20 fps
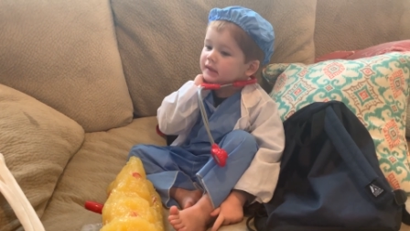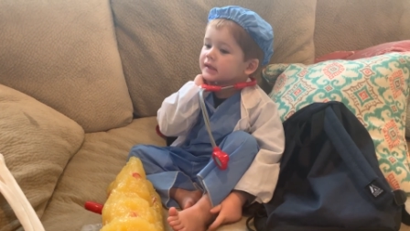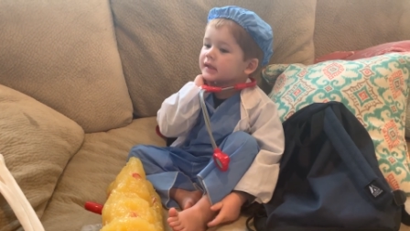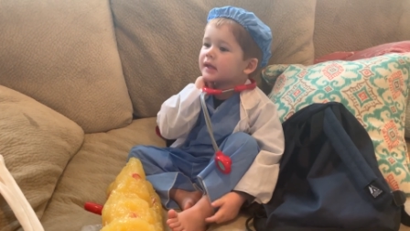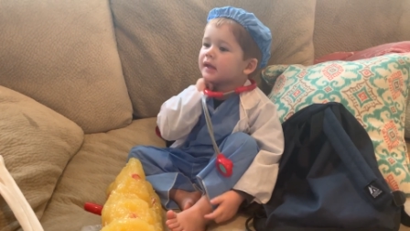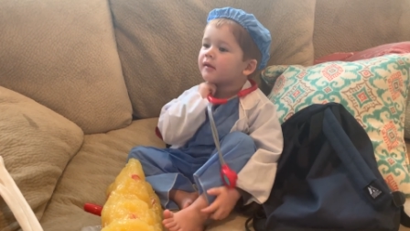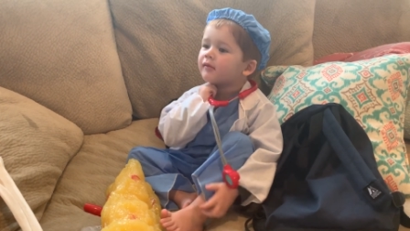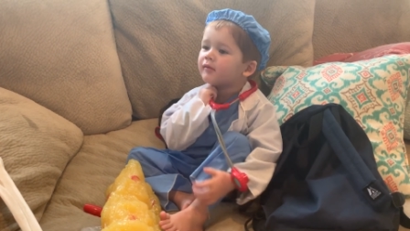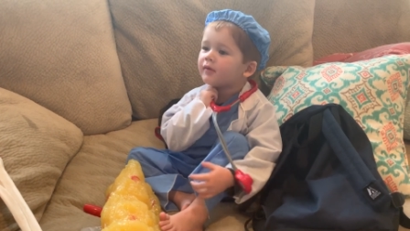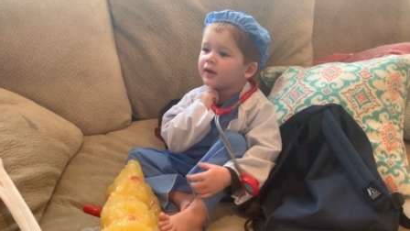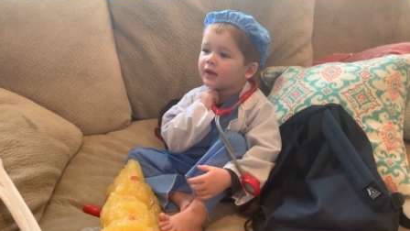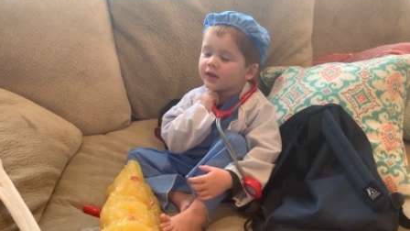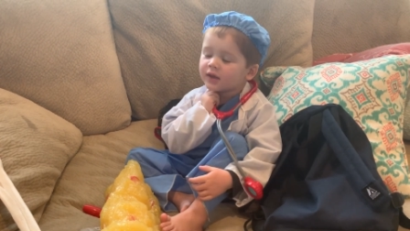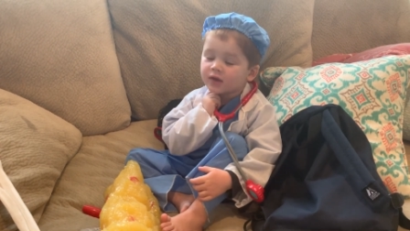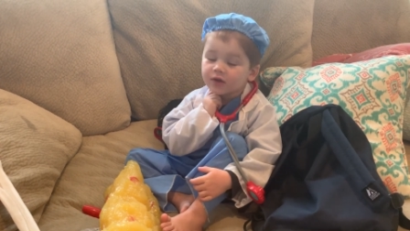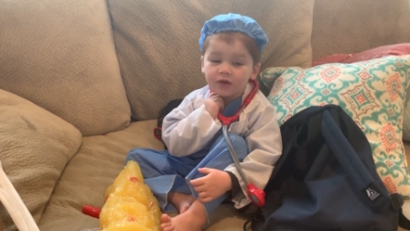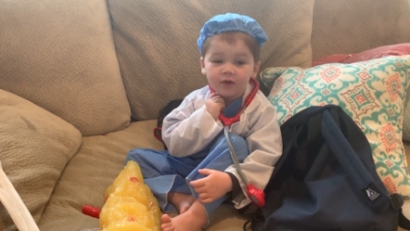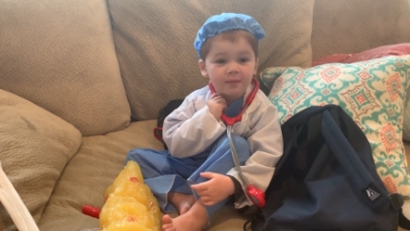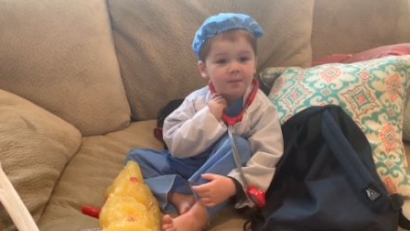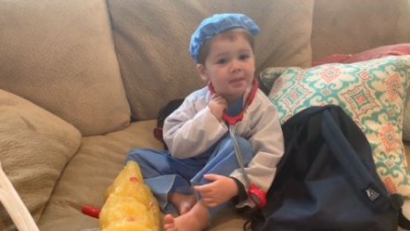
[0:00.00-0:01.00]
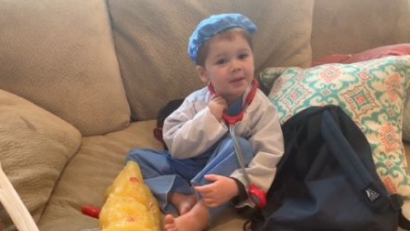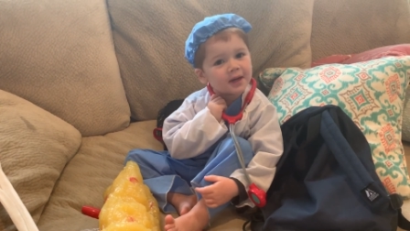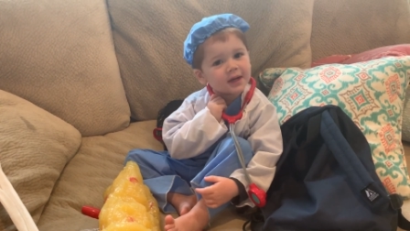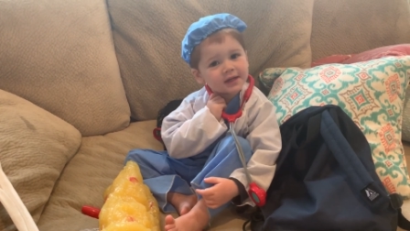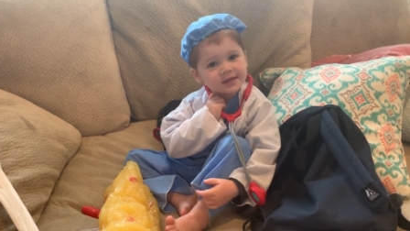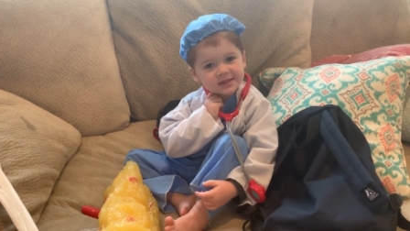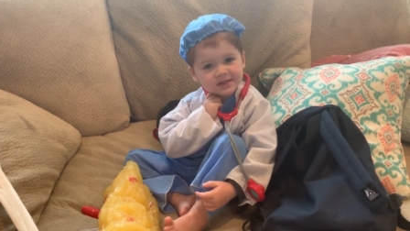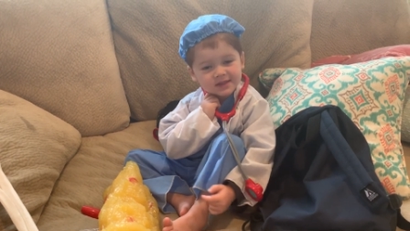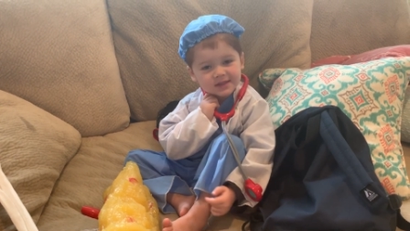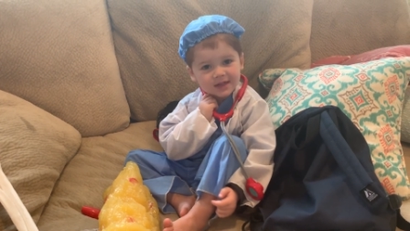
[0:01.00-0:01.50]
Do we do
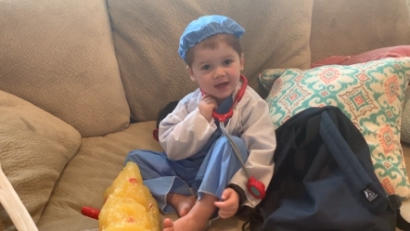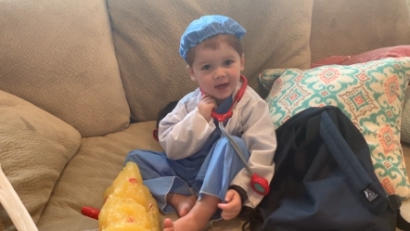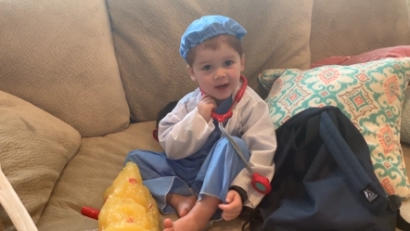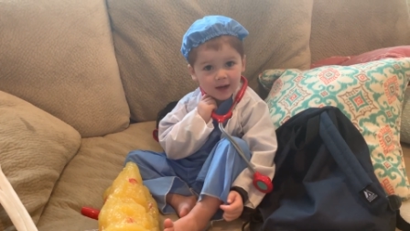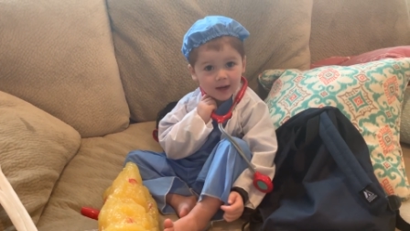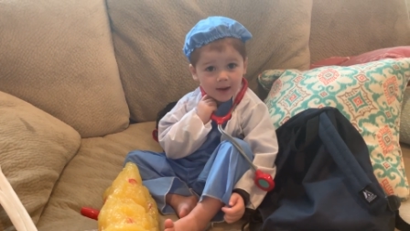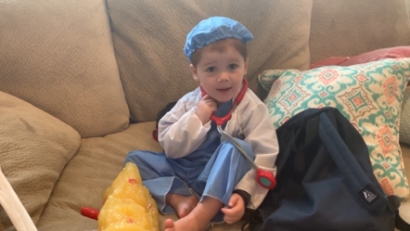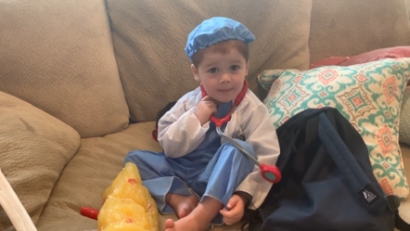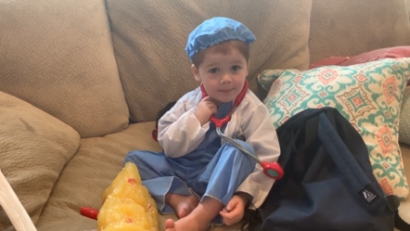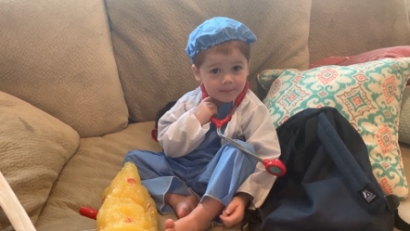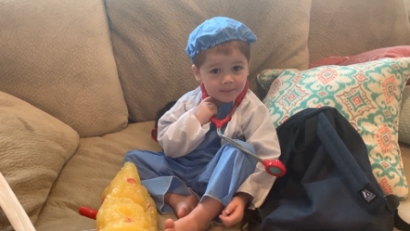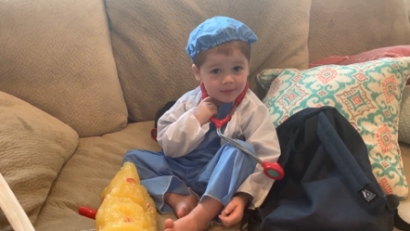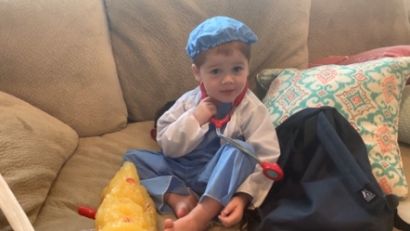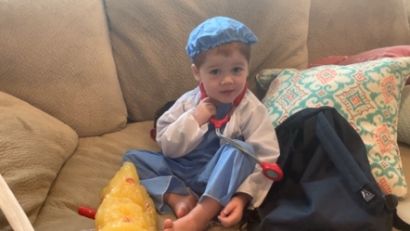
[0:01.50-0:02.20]
push-ups?